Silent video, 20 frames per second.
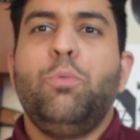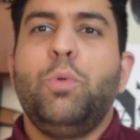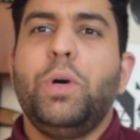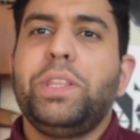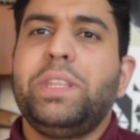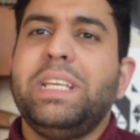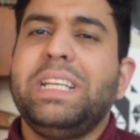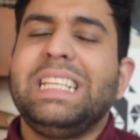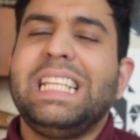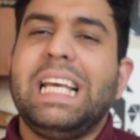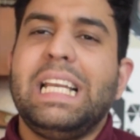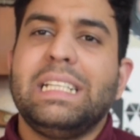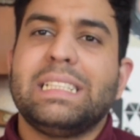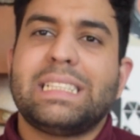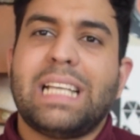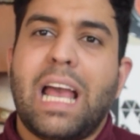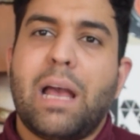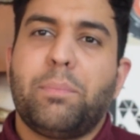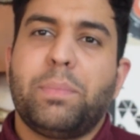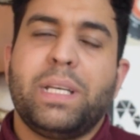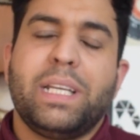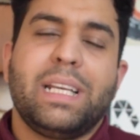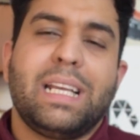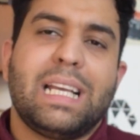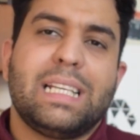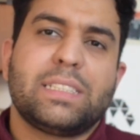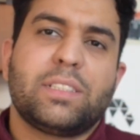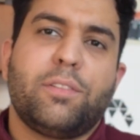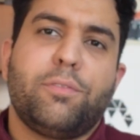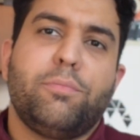one thing that is
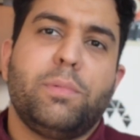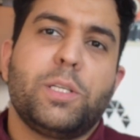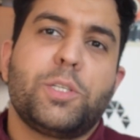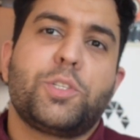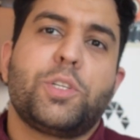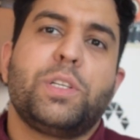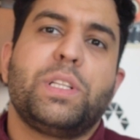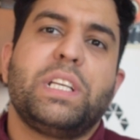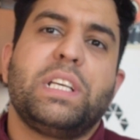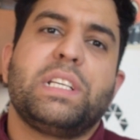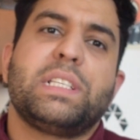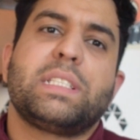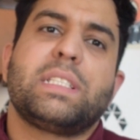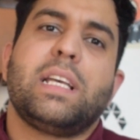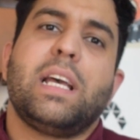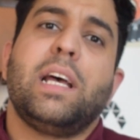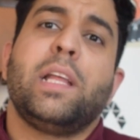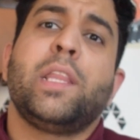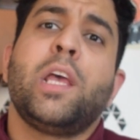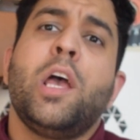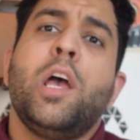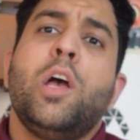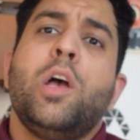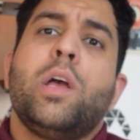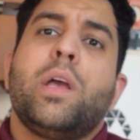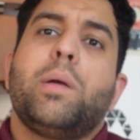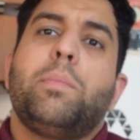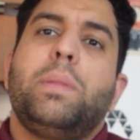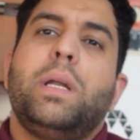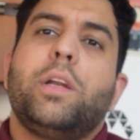happening, as I've mentioned, is that
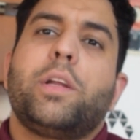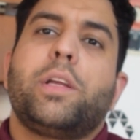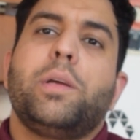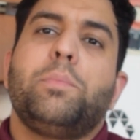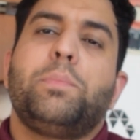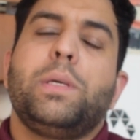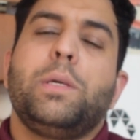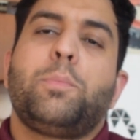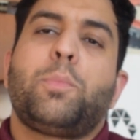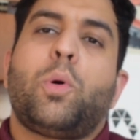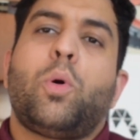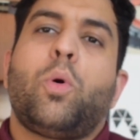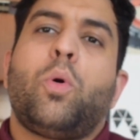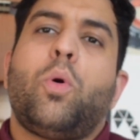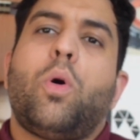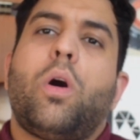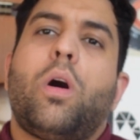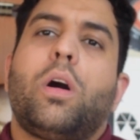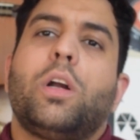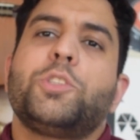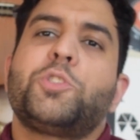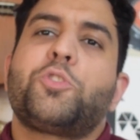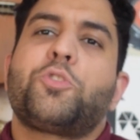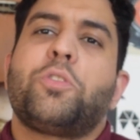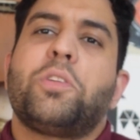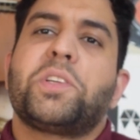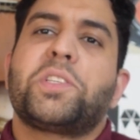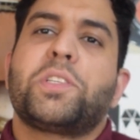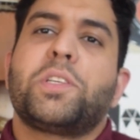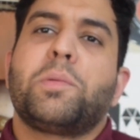American people are
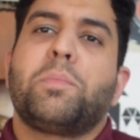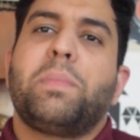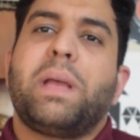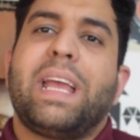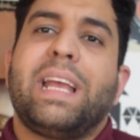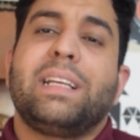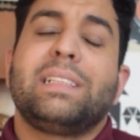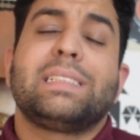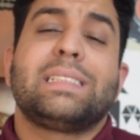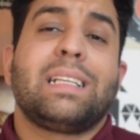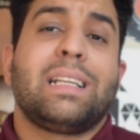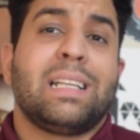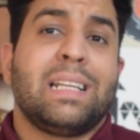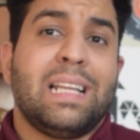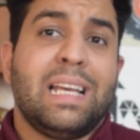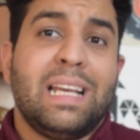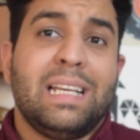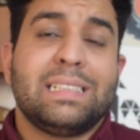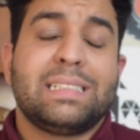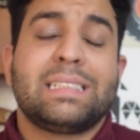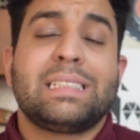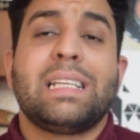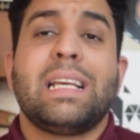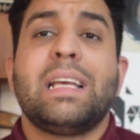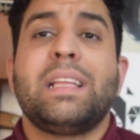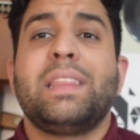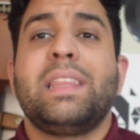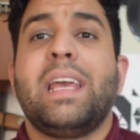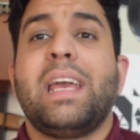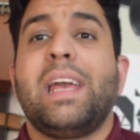trusting banks
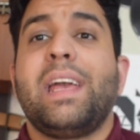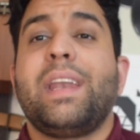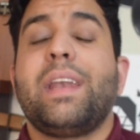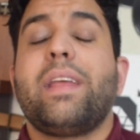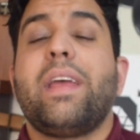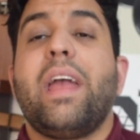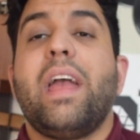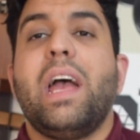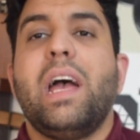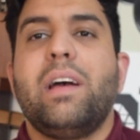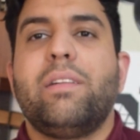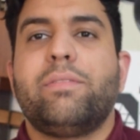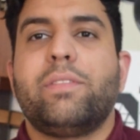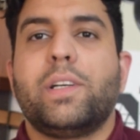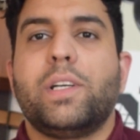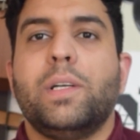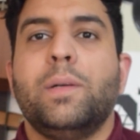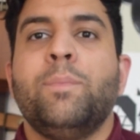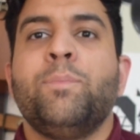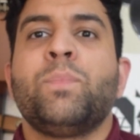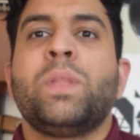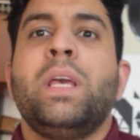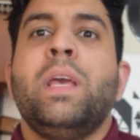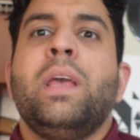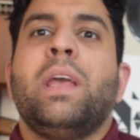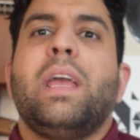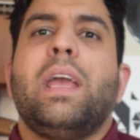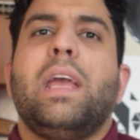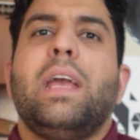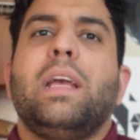less than ever.
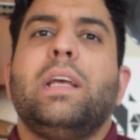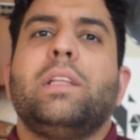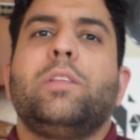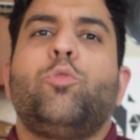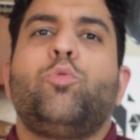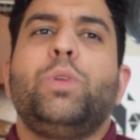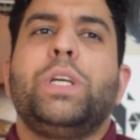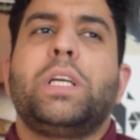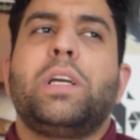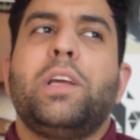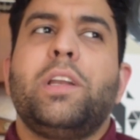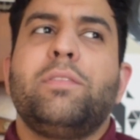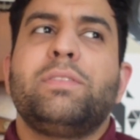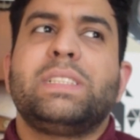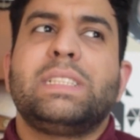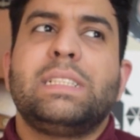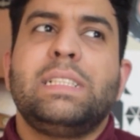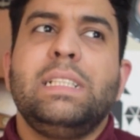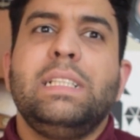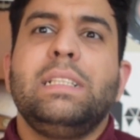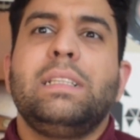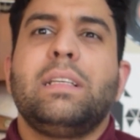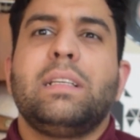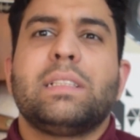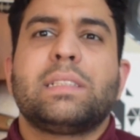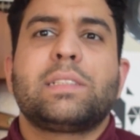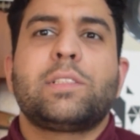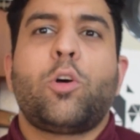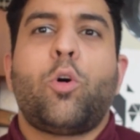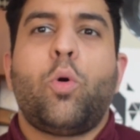And we kind of see
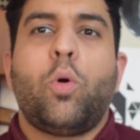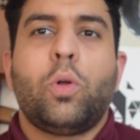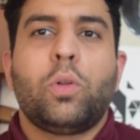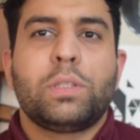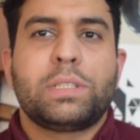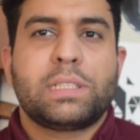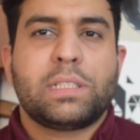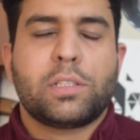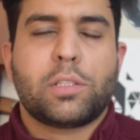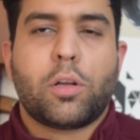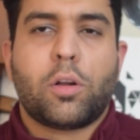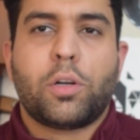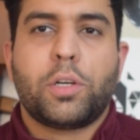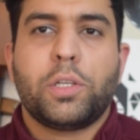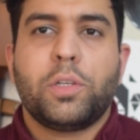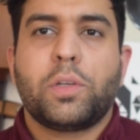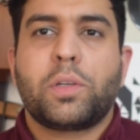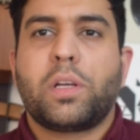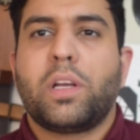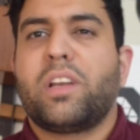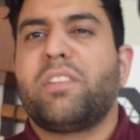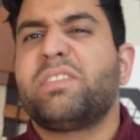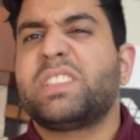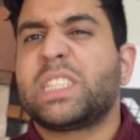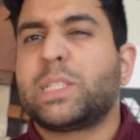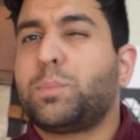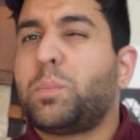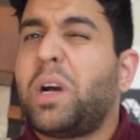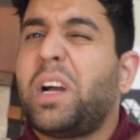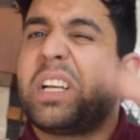this whole scenario kind
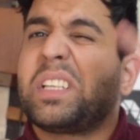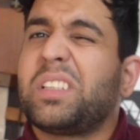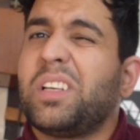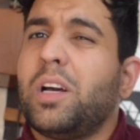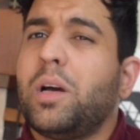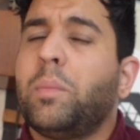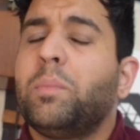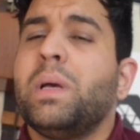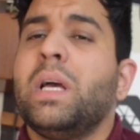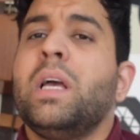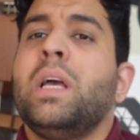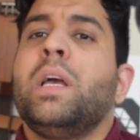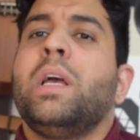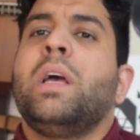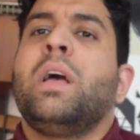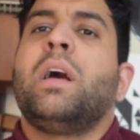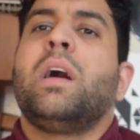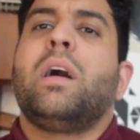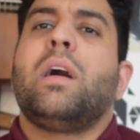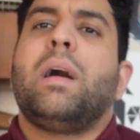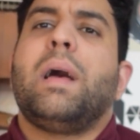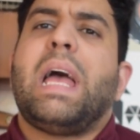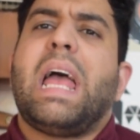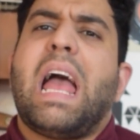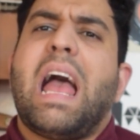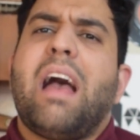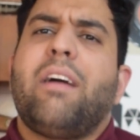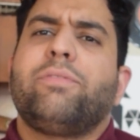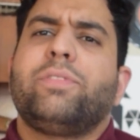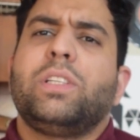of spiked up
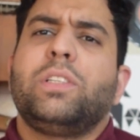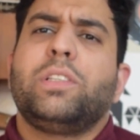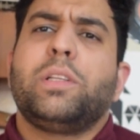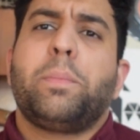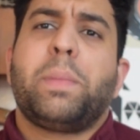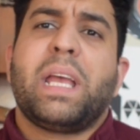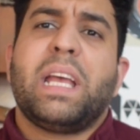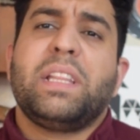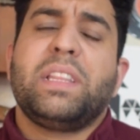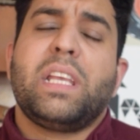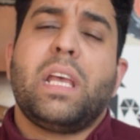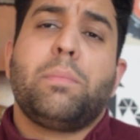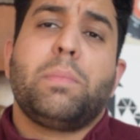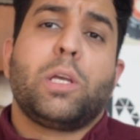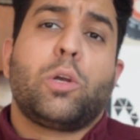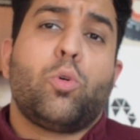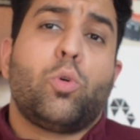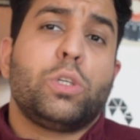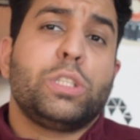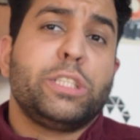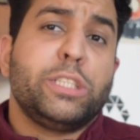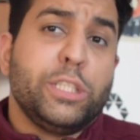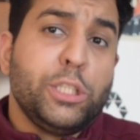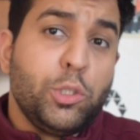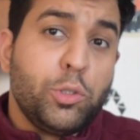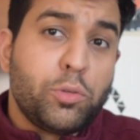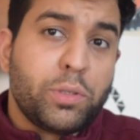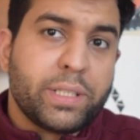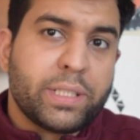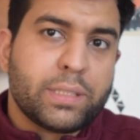after the pandemic or
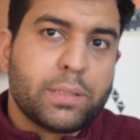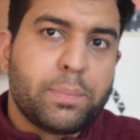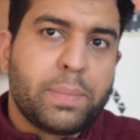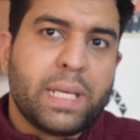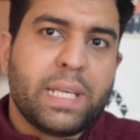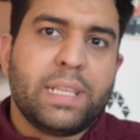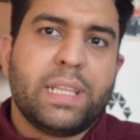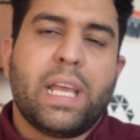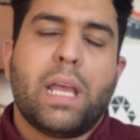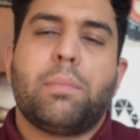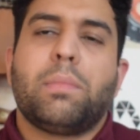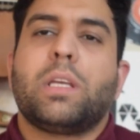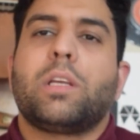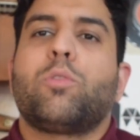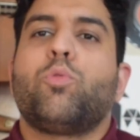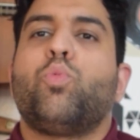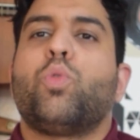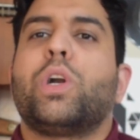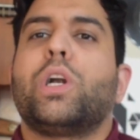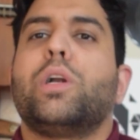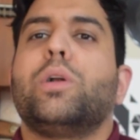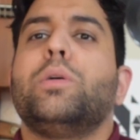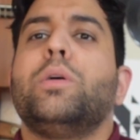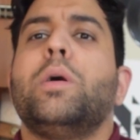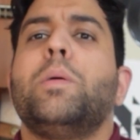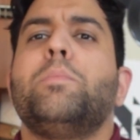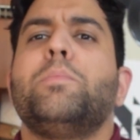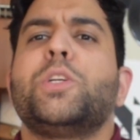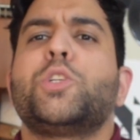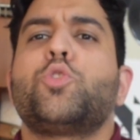during the pandemic,
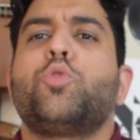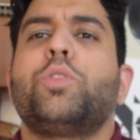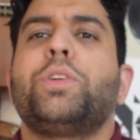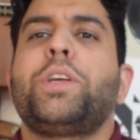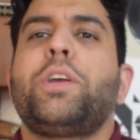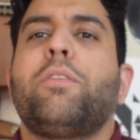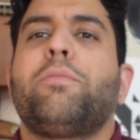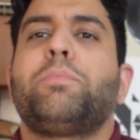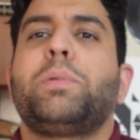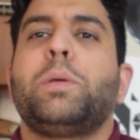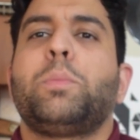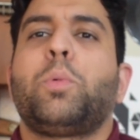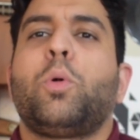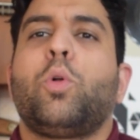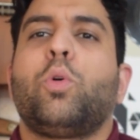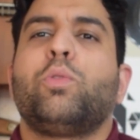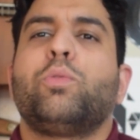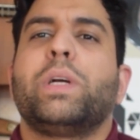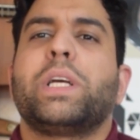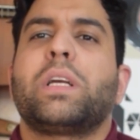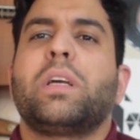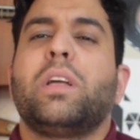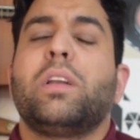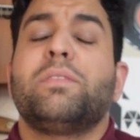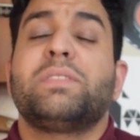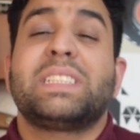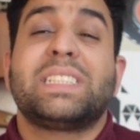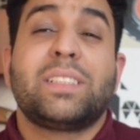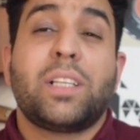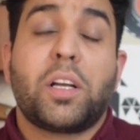where majority of people were
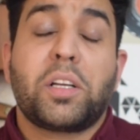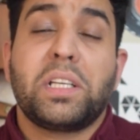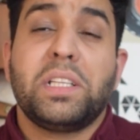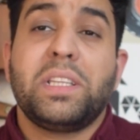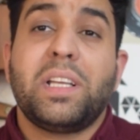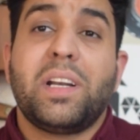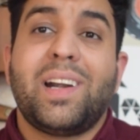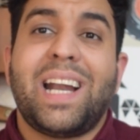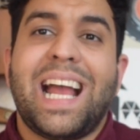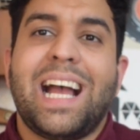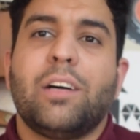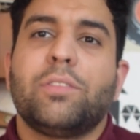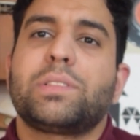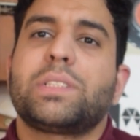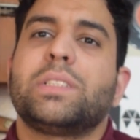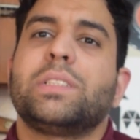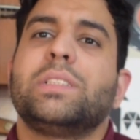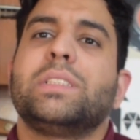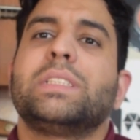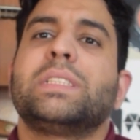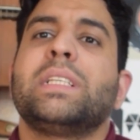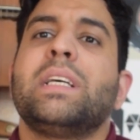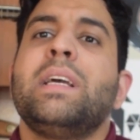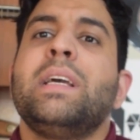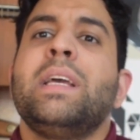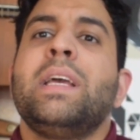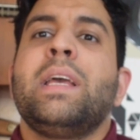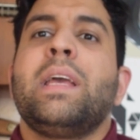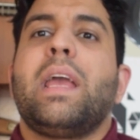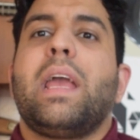kind of stuck in their houses.
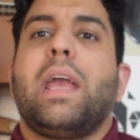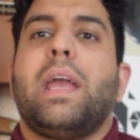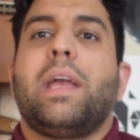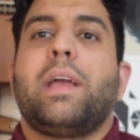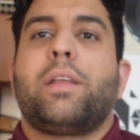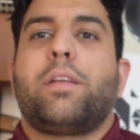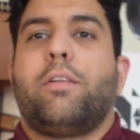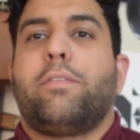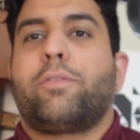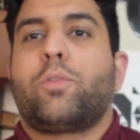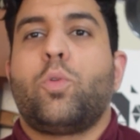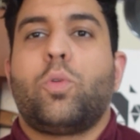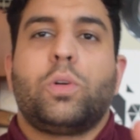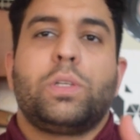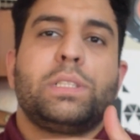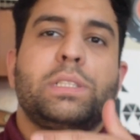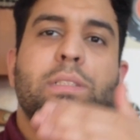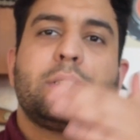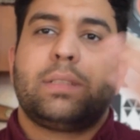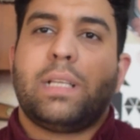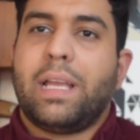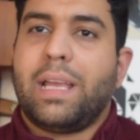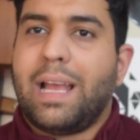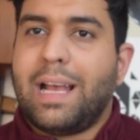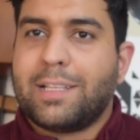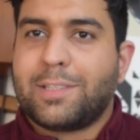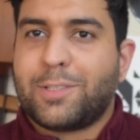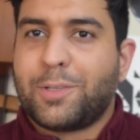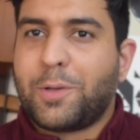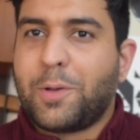And of course, they
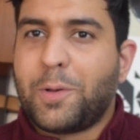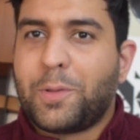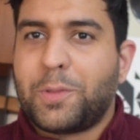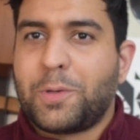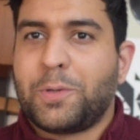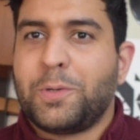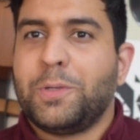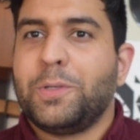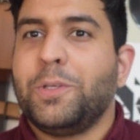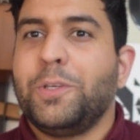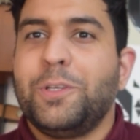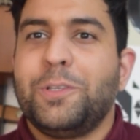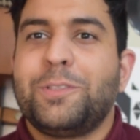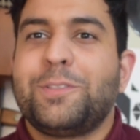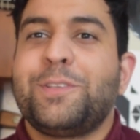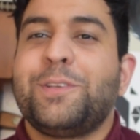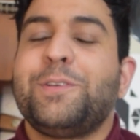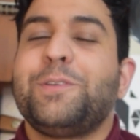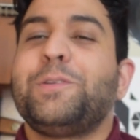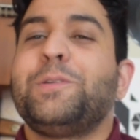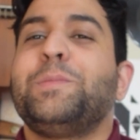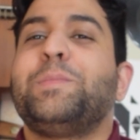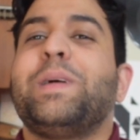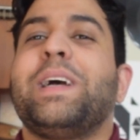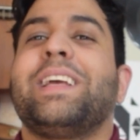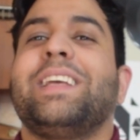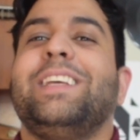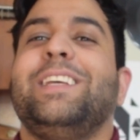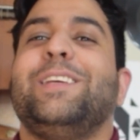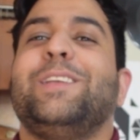had to go through
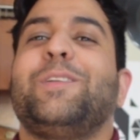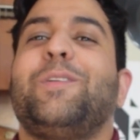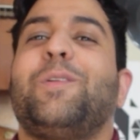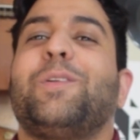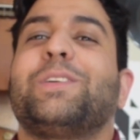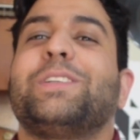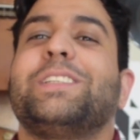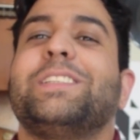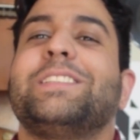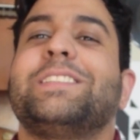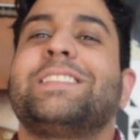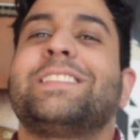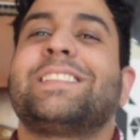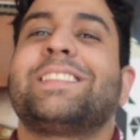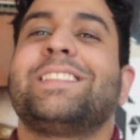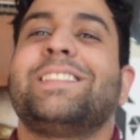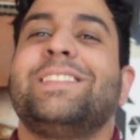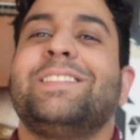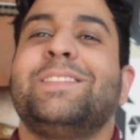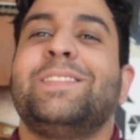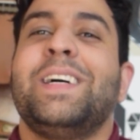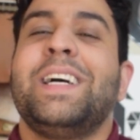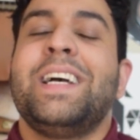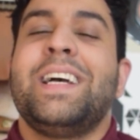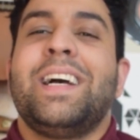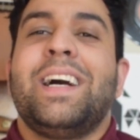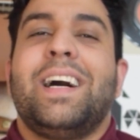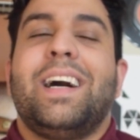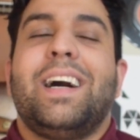YouTube in order to